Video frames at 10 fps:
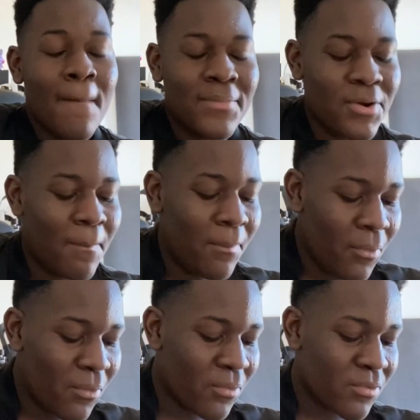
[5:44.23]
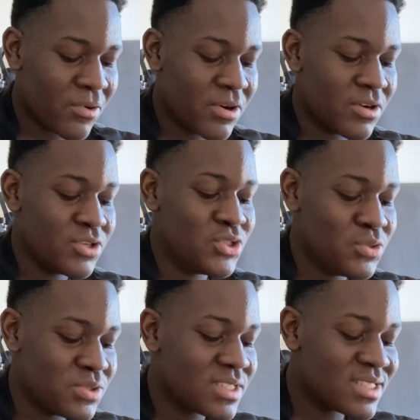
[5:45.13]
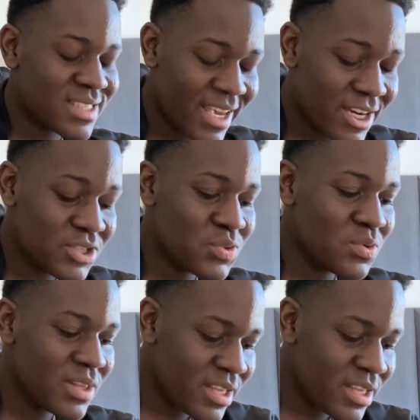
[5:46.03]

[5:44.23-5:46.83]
But Amor drew sexual